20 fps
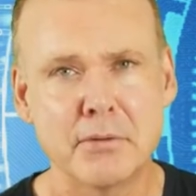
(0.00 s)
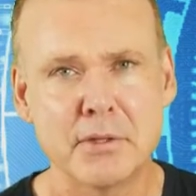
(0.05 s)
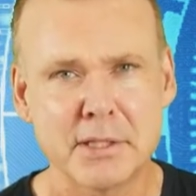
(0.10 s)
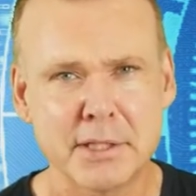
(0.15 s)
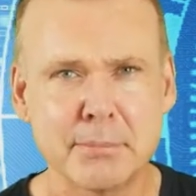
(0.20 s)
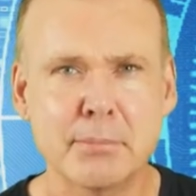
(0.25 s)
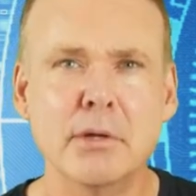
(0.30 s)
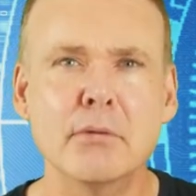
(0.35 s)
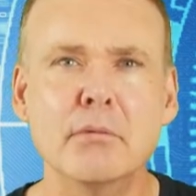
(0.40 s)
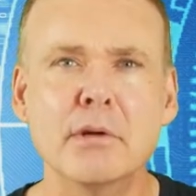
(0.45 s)
The
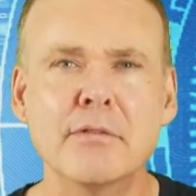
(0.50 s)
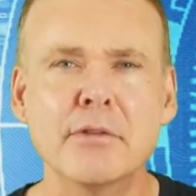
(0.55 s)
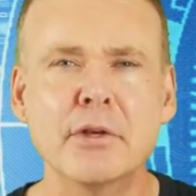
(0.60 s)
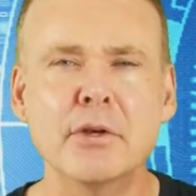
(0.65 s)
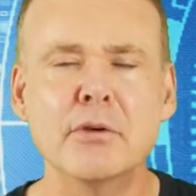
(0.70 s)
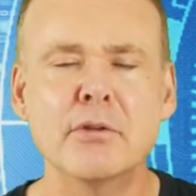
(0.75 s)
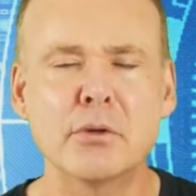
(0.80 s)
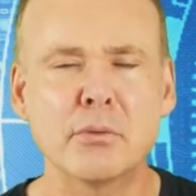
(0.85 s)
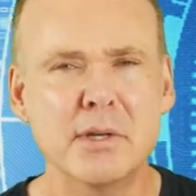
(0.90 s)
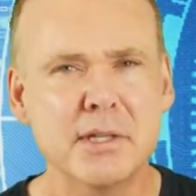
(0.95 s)
sprint
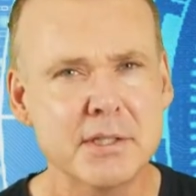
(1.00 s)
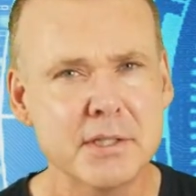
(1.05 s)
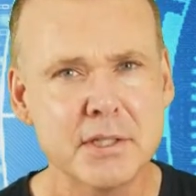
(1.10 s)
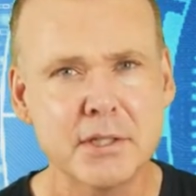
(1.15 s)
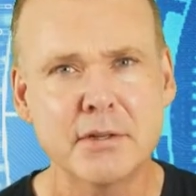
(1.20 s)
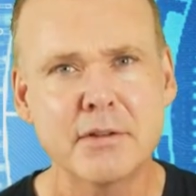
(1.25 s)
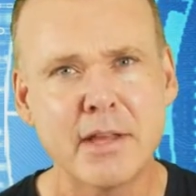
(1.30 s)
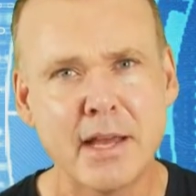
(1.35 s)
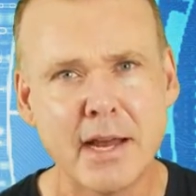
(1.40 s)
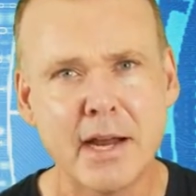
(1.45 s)
review, the reason
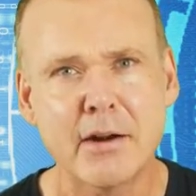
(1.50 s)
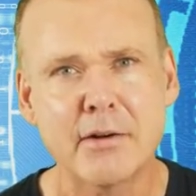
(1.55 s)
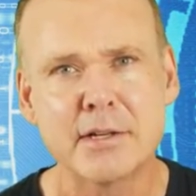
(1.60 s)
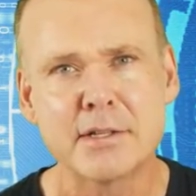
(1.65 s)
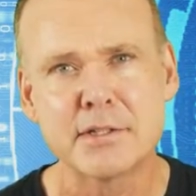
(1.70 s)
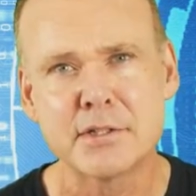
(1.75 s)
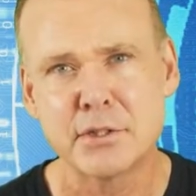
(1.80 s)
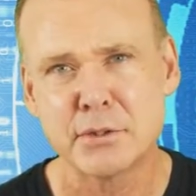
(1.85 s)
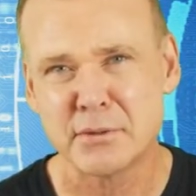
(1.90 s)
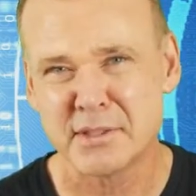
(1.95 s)
you're there
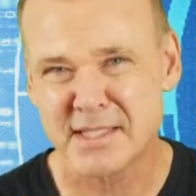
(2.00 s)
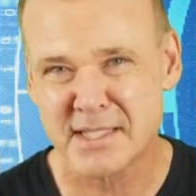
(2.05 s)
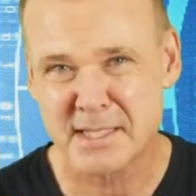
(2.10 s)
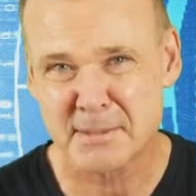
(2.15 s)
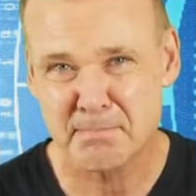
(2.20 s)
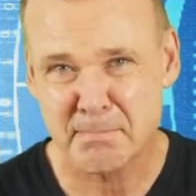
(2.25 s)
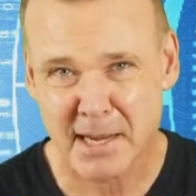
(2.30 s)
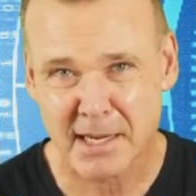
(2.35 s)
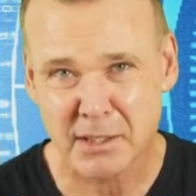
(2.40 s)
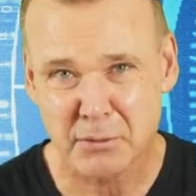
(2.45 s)
is to
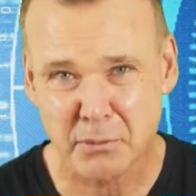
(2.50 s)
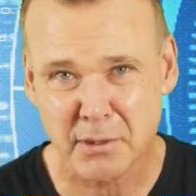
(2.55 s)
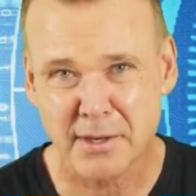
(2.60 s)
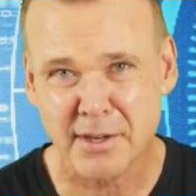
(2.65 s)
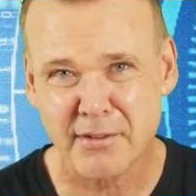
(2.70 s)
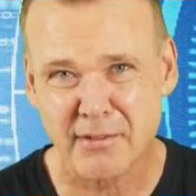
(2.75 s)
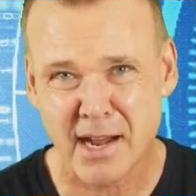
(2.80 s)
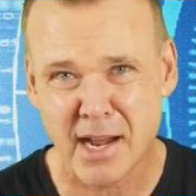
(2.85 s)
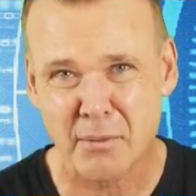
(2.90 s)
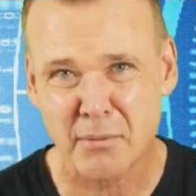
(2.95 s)
inspect where
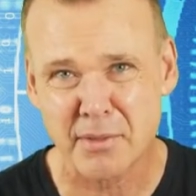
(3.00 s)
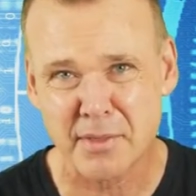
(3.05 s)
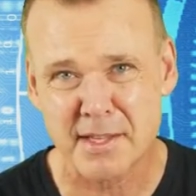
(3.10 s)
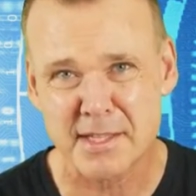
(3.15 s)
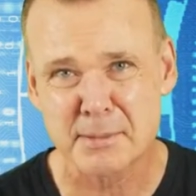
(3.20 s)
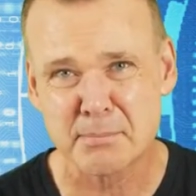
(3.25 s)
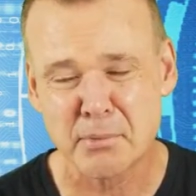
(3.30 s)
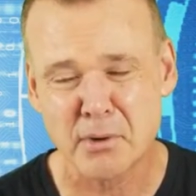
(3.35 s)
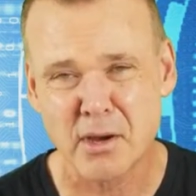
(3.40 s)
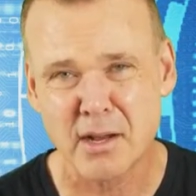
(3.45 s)
you're at with
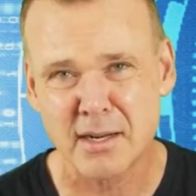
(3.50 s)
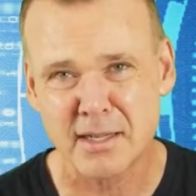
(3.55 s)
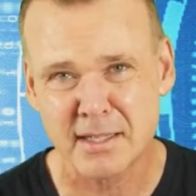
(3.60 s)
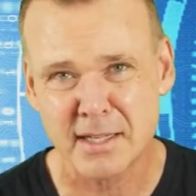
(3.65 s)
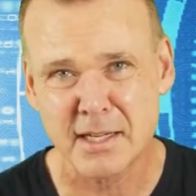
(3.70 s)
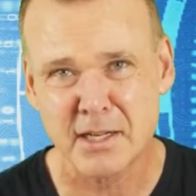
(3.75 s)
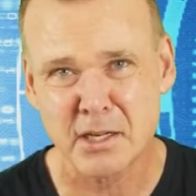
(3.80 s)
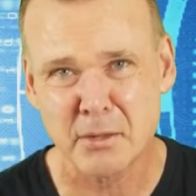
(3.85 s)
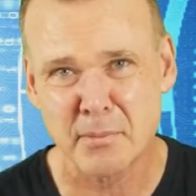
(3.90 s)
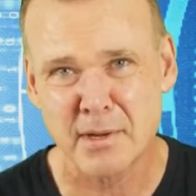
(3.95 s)
this product
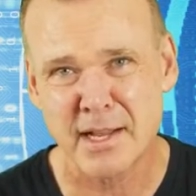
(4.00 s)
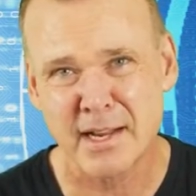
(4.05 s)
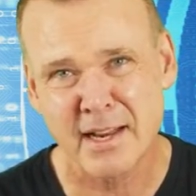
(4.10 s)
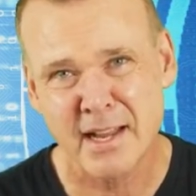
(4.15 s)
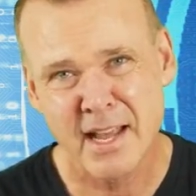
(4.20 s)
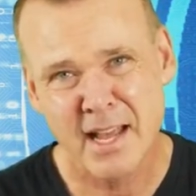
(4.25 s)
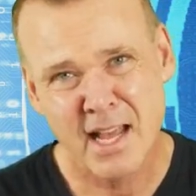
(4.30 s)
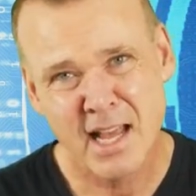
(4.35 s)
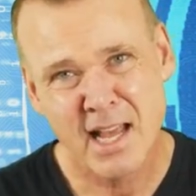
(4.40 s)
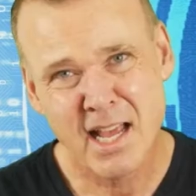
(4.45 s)

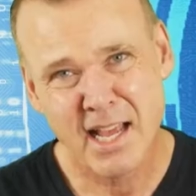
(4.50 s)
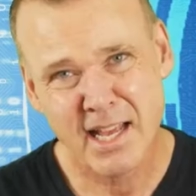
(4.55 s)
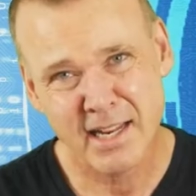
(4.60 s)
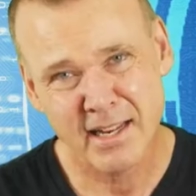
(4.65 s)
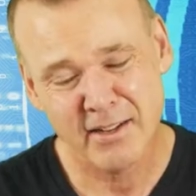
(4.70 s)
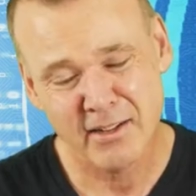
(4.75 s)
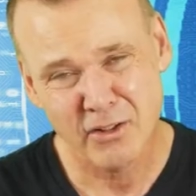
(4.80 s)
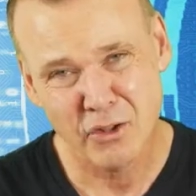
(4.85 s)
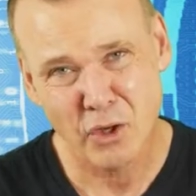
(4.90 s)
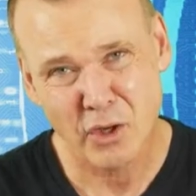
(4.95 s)
increment
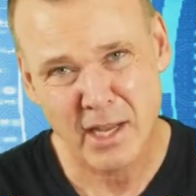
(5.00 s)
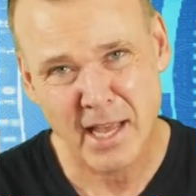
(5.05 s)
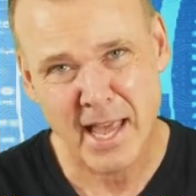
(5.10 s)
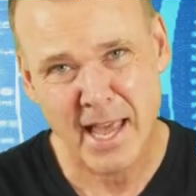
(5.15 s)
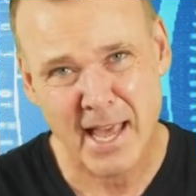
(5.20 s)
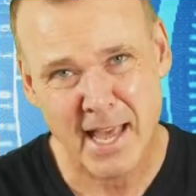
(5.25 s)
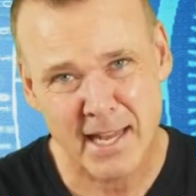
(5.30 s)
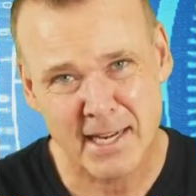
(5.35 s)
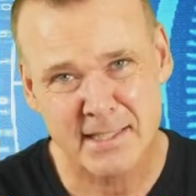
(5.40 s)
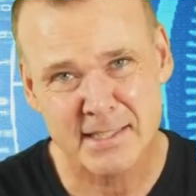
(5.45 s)
and look
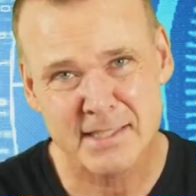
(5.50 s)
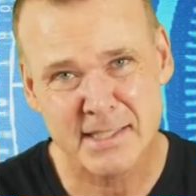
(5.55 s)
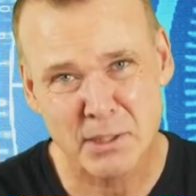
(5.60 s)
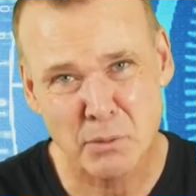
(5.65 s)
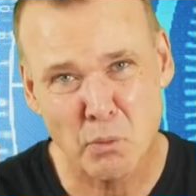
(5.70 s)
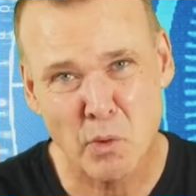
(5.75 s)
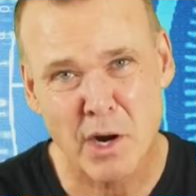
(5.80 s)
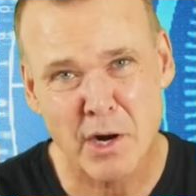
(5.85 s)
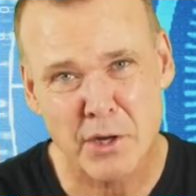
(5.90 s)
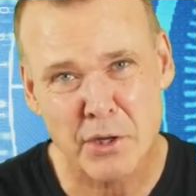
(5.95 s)
ahead and see
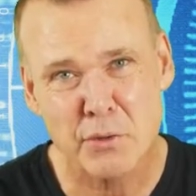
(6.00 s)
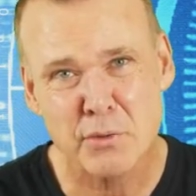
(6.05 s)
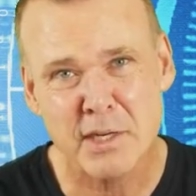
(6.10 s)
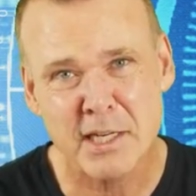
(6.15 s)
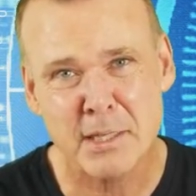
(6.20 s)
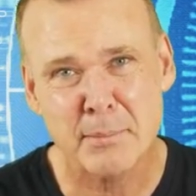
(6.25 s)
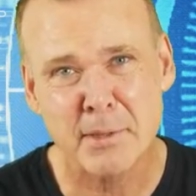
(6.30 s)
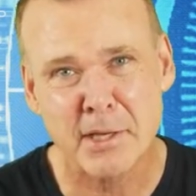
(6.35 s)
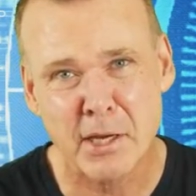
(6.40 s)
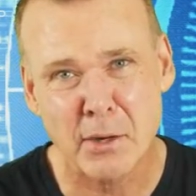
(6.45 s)
where you
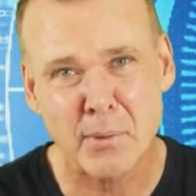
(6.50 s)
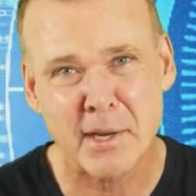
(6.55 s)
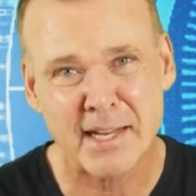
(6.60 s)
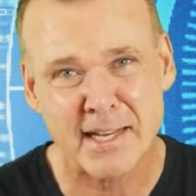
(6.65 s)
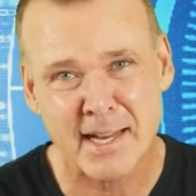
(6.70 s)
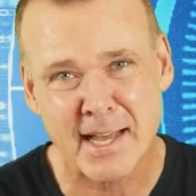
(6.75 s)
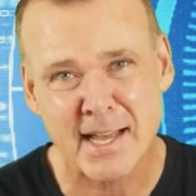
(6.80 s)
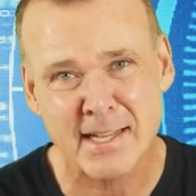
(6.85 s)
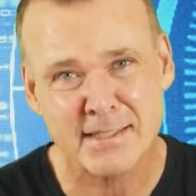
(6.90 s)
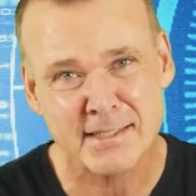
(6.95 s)
need to be going
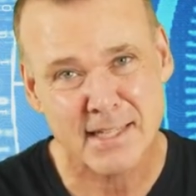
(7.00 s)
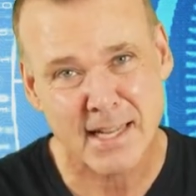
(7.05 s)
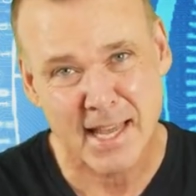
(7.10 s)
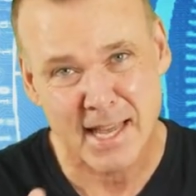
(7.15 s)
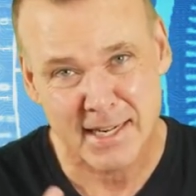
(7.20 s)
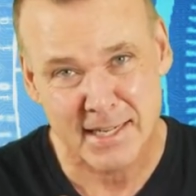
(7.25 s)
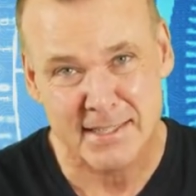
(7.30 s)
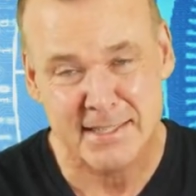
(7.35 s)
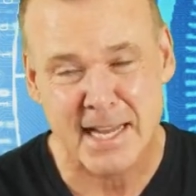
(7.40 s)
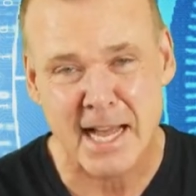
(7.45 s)
next
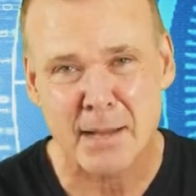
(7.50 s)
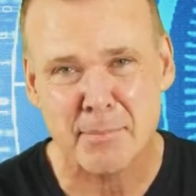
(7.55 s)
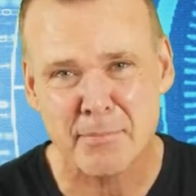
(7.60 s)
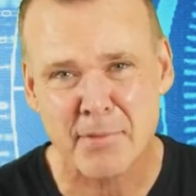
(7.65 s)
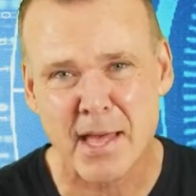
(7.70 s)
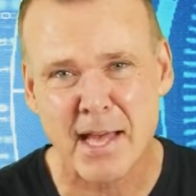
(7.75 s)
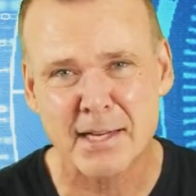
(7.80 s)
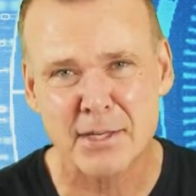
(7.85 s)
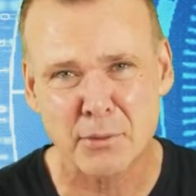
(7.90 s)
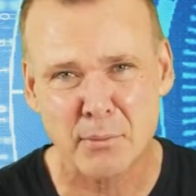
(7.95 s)
and adapt
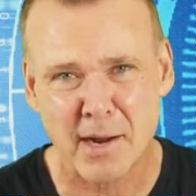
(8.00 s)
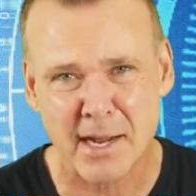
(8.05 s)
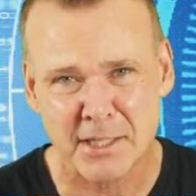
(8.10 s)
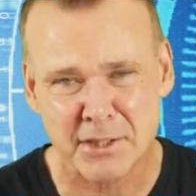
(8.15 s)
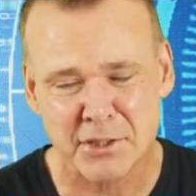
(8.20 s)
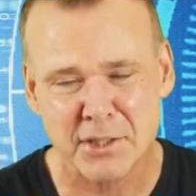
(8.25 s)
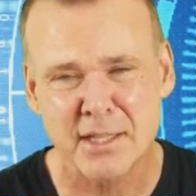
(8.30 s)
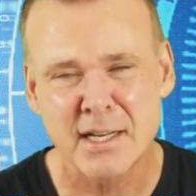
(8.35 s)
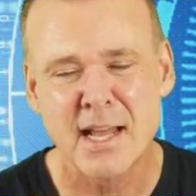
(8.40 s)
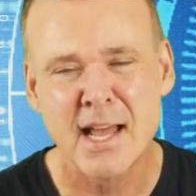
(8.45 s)
that
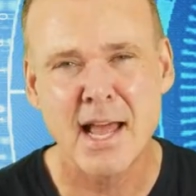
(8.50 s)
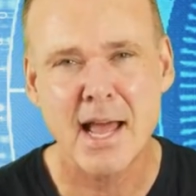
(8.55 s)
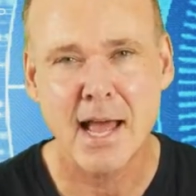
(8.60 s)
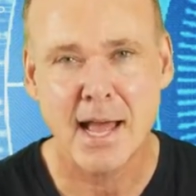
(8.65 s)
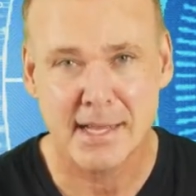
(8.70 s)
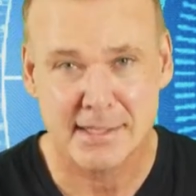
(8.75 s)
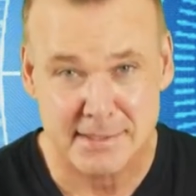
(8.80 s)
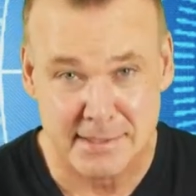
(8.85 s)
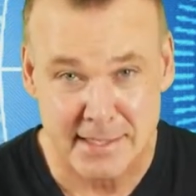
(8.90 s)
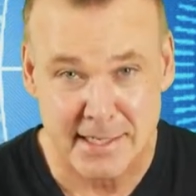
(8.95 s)
direction
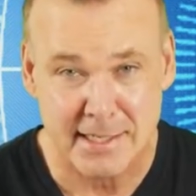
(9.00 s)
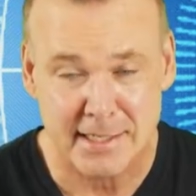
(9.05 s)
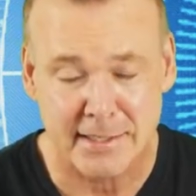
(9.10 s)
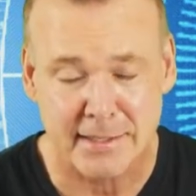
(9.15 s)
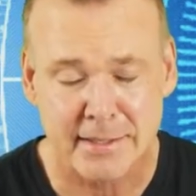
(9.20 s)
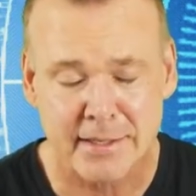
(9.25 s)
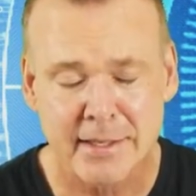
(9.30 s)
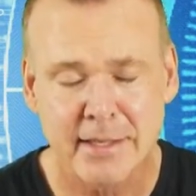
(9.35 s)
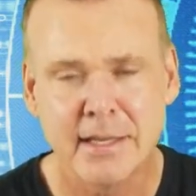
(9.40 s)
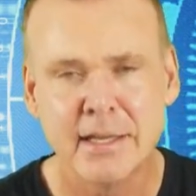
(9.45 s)
as
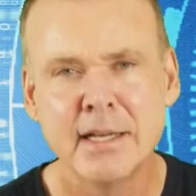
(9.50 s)
needed.